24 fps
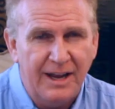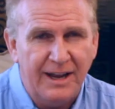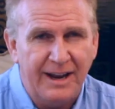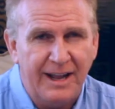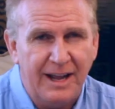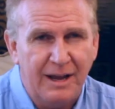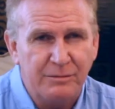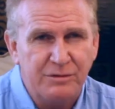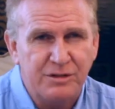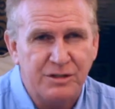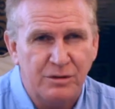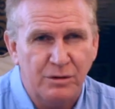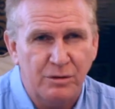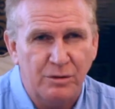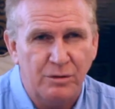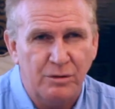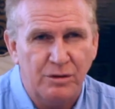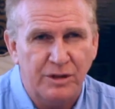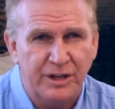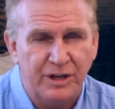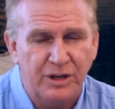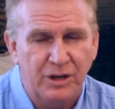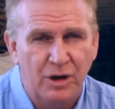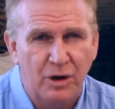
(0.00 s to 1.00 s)
at
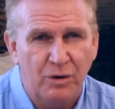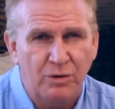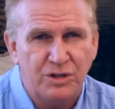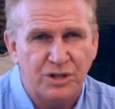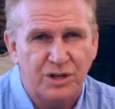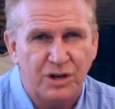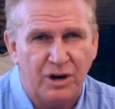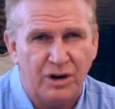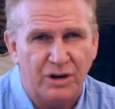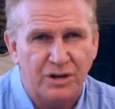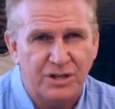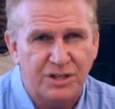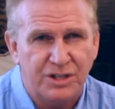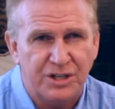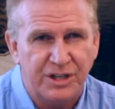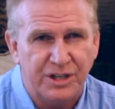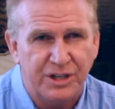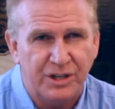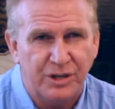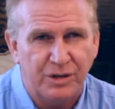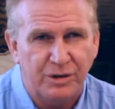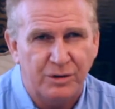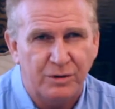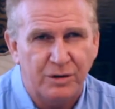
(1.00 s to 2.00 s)
absolutely no charge to
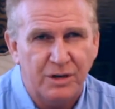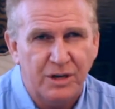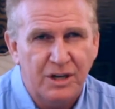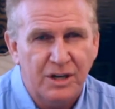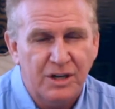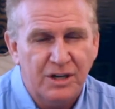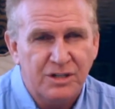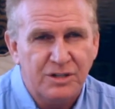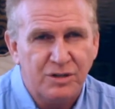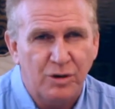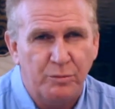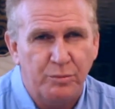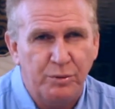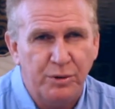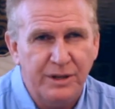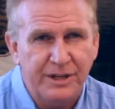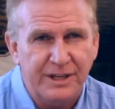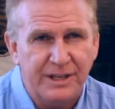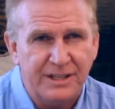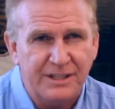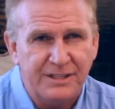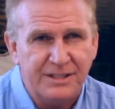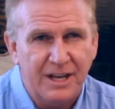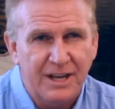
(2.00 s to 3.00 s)
you. So
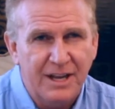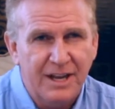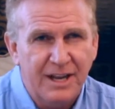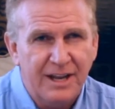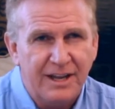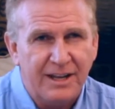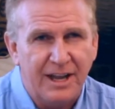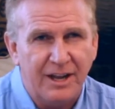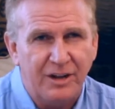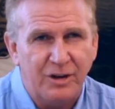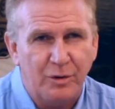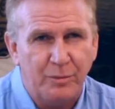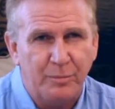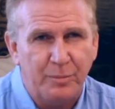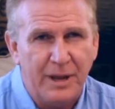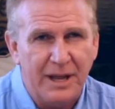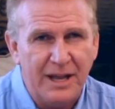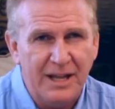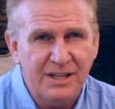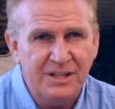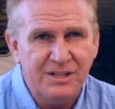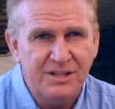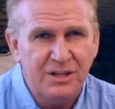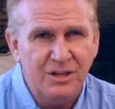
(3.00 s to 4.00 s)
please, get your
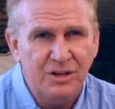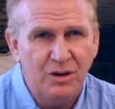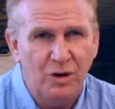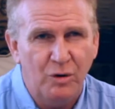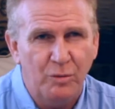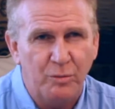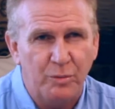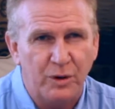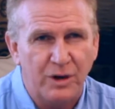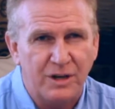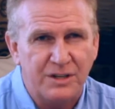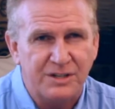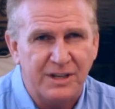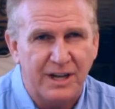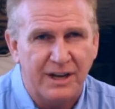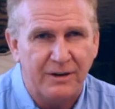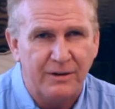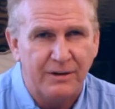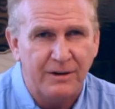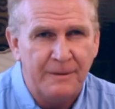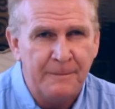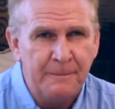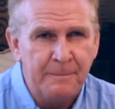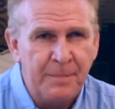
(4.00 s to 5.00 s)
pens and notebooks
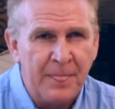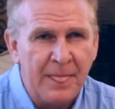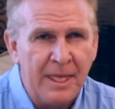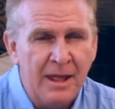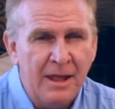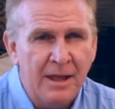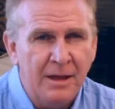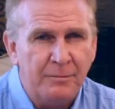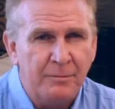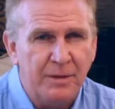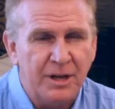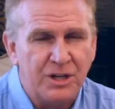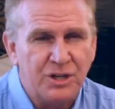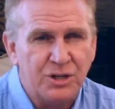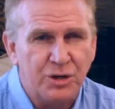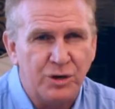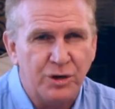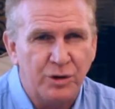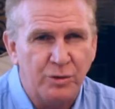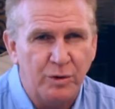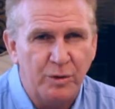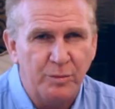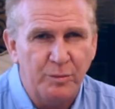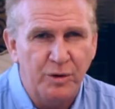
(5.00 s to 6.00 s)
out, make sure
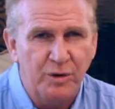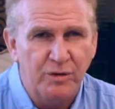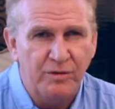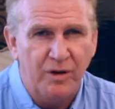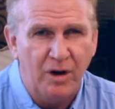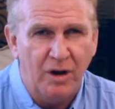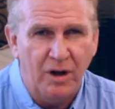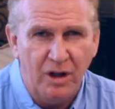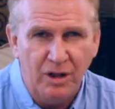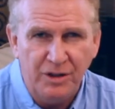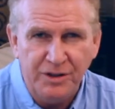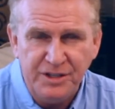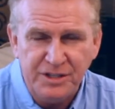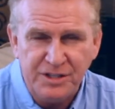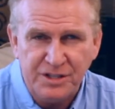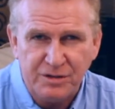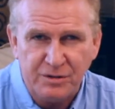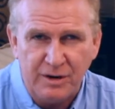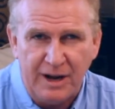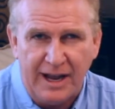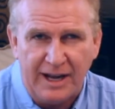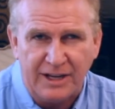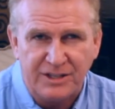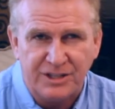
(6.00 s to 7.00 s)
you remove all
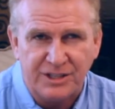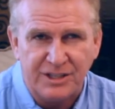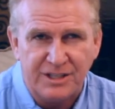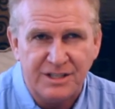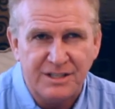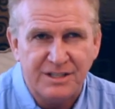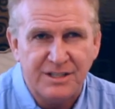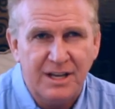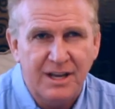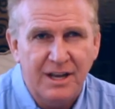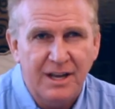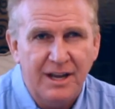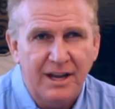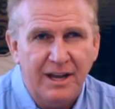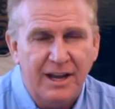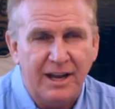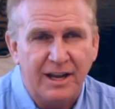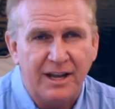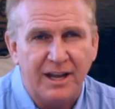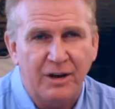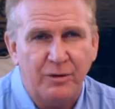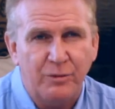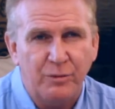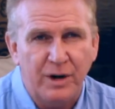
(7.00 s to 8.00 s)
distractions,
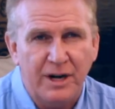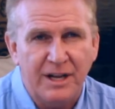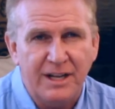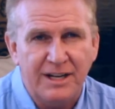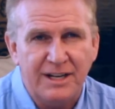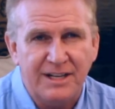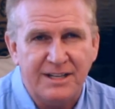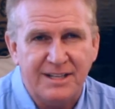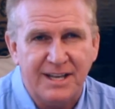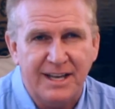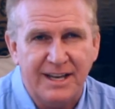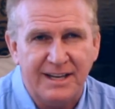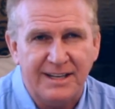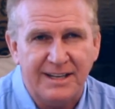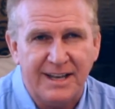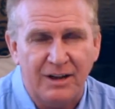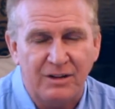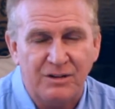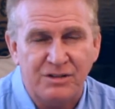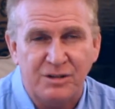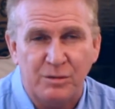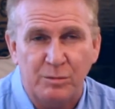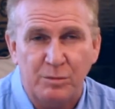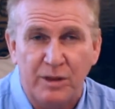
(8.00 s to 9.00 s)
and get ready to take
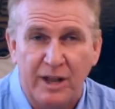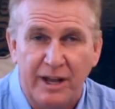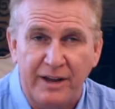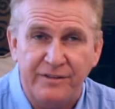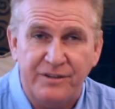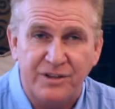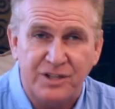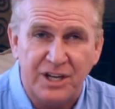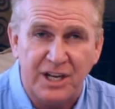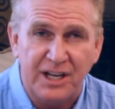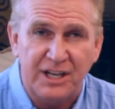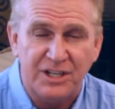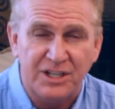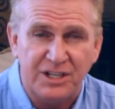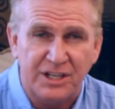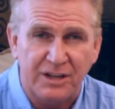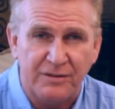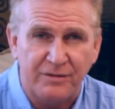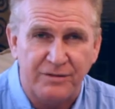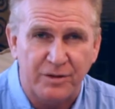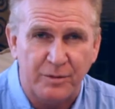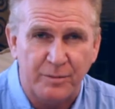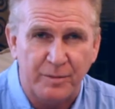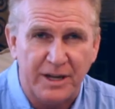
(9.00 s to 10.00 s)
down some life-changing
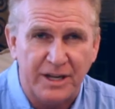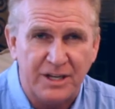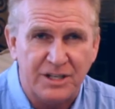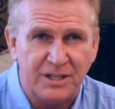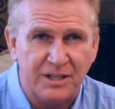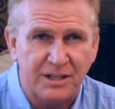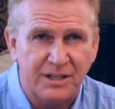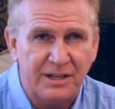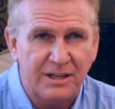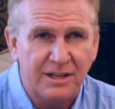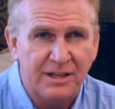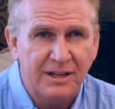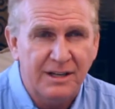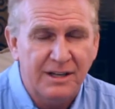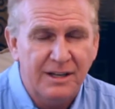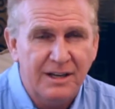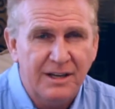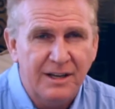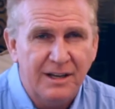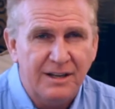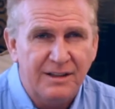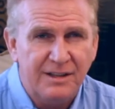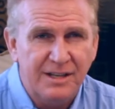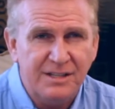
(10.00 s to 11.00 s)
information.
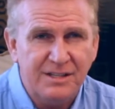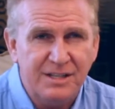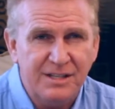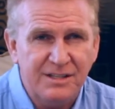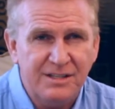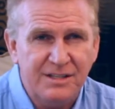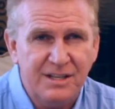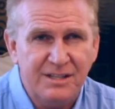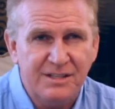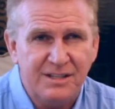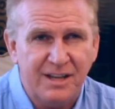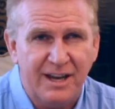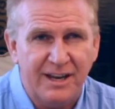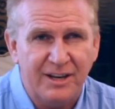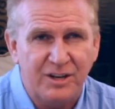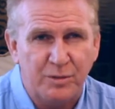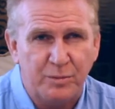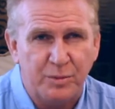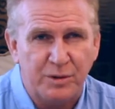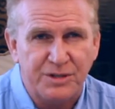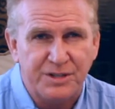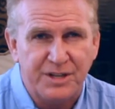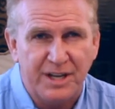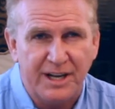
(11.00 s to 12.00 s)
This is designed to
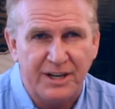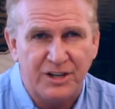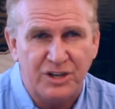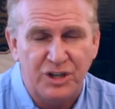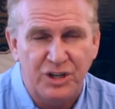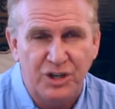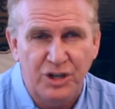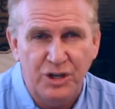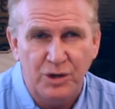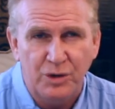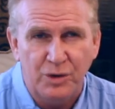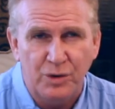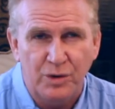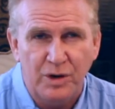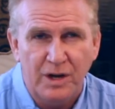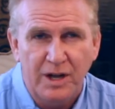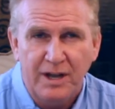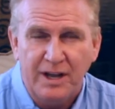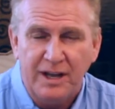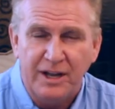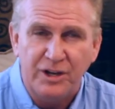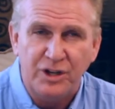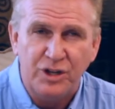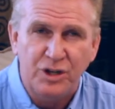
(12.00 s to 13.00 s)
protect you
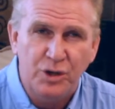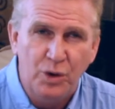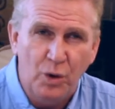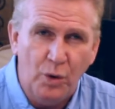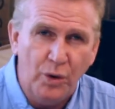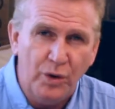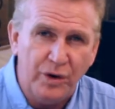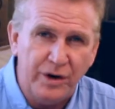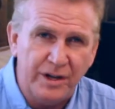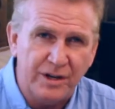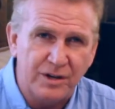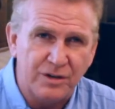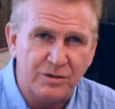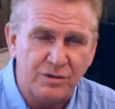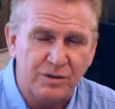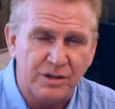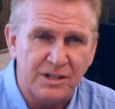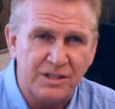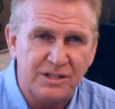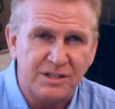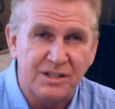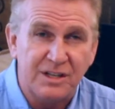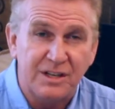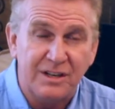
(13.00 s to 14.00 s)
and your
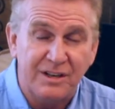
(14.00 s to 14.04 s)
interests,